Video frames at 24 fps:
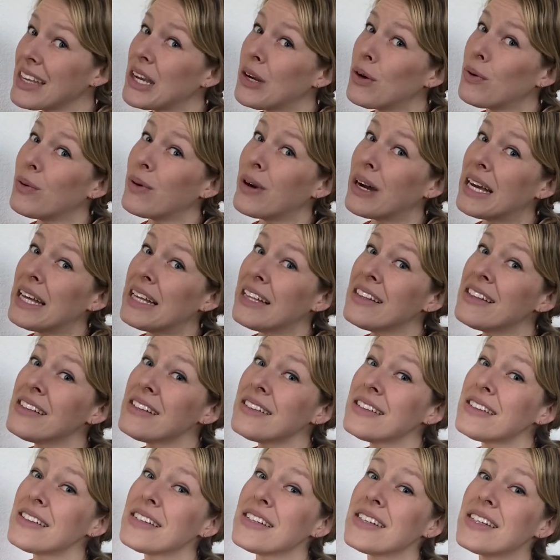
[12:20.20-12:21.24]

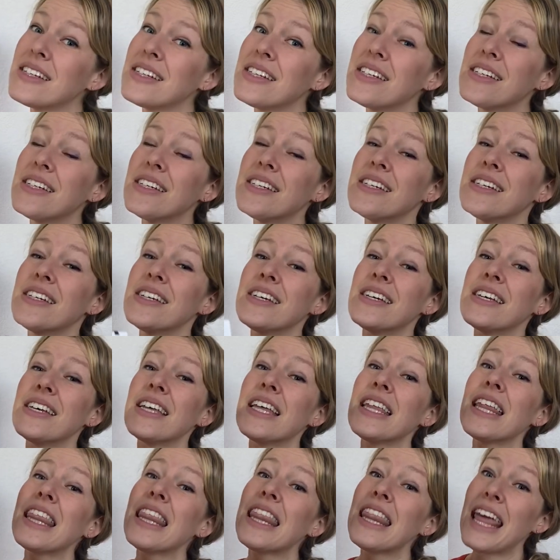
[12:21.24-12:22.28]
Well,
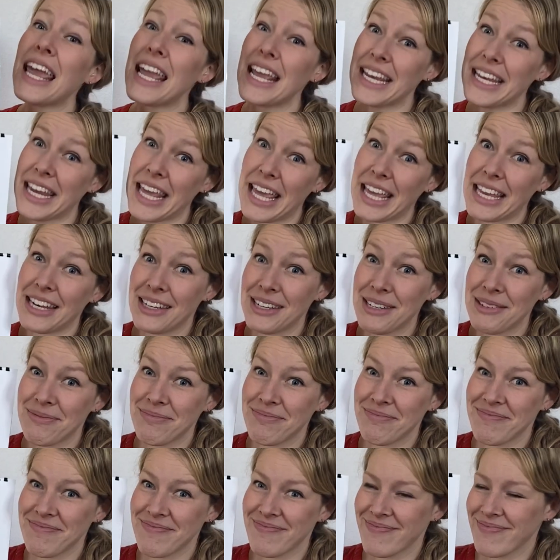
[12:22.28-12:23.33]
they did.
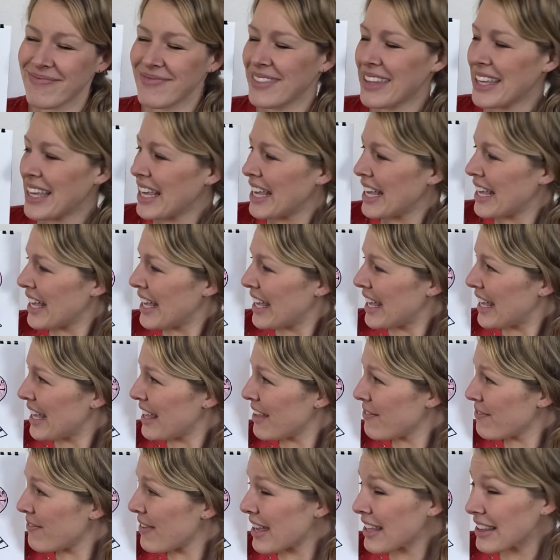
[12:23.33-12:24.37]

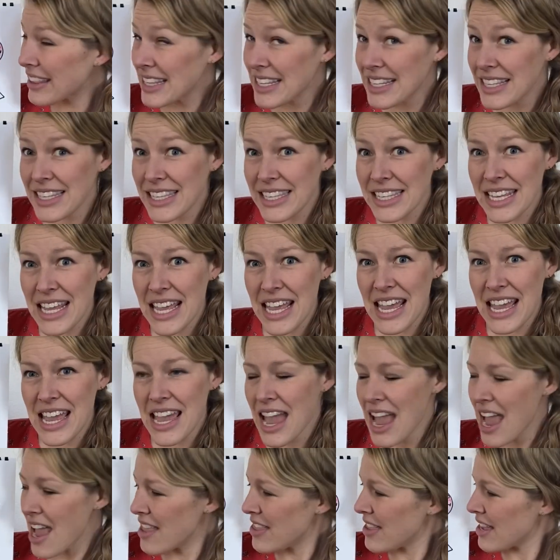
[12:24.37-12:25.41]
In fact, the C
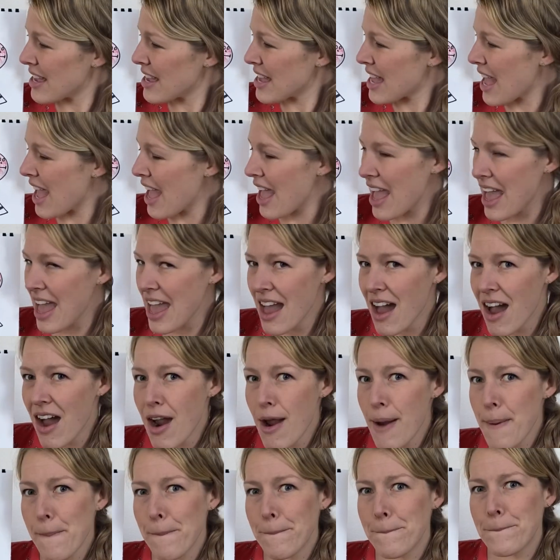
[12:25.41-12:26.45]
and the K
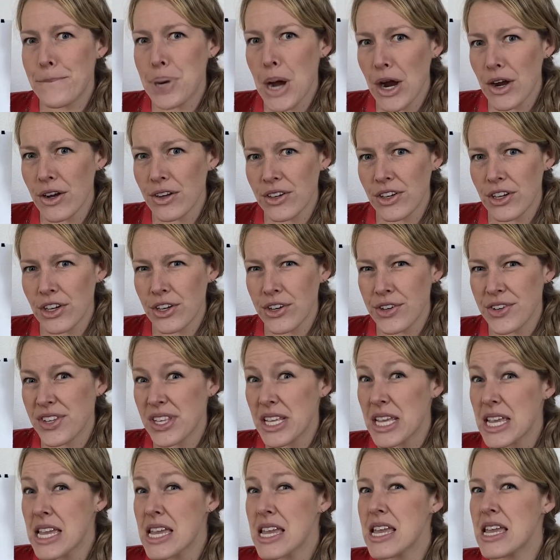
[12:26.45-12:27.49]
are partners
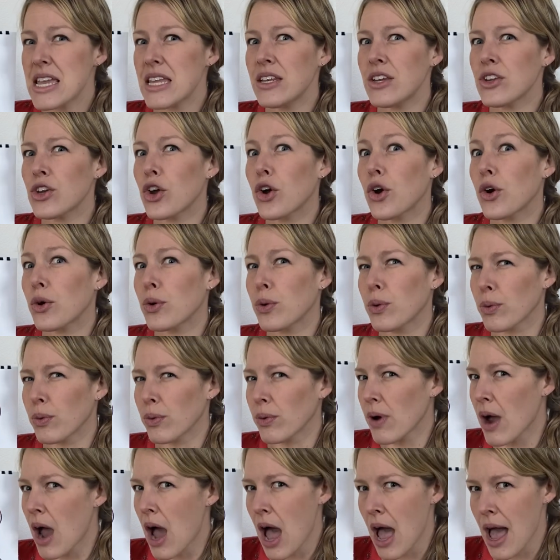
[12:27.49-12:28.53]
in
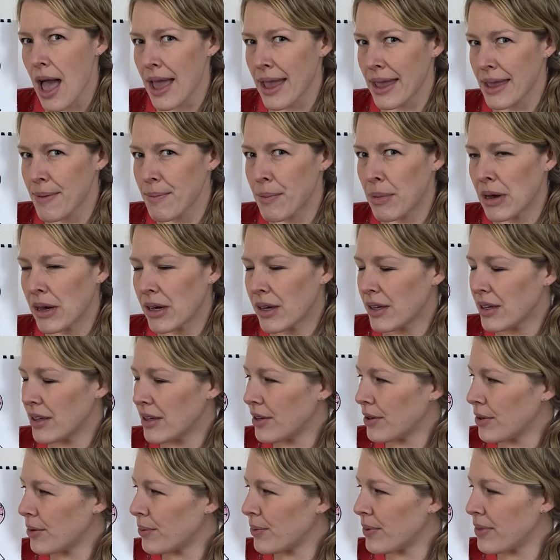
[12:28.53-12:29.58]
crime.
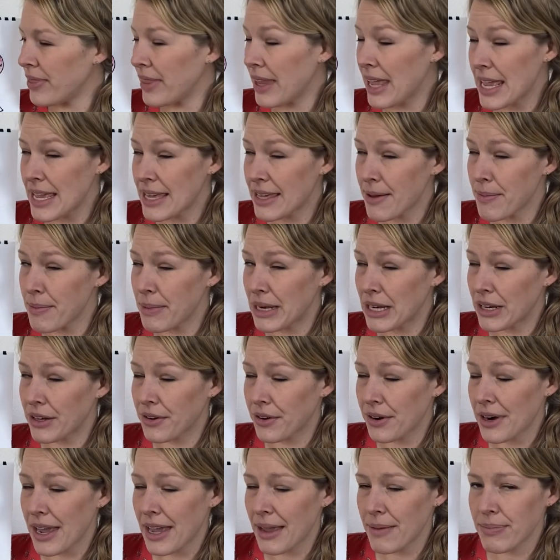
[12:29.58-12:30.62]
When they committed
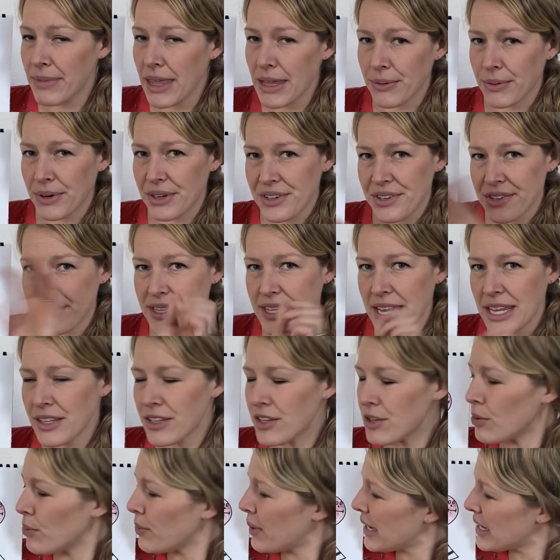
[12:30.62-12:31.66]
crime, they were sent
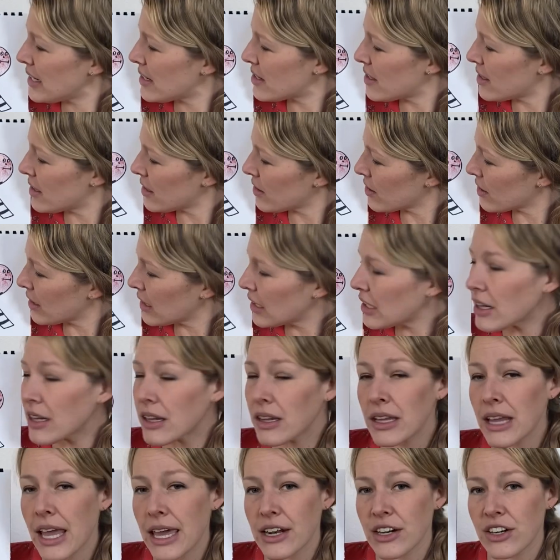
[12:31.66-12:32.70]
away to their little
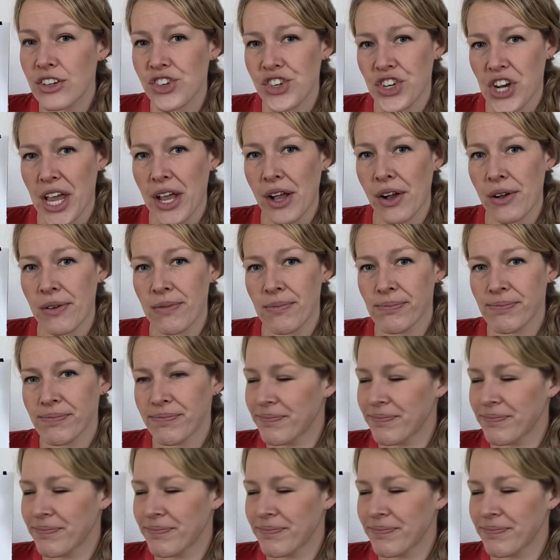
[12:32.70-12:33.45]
letter jail.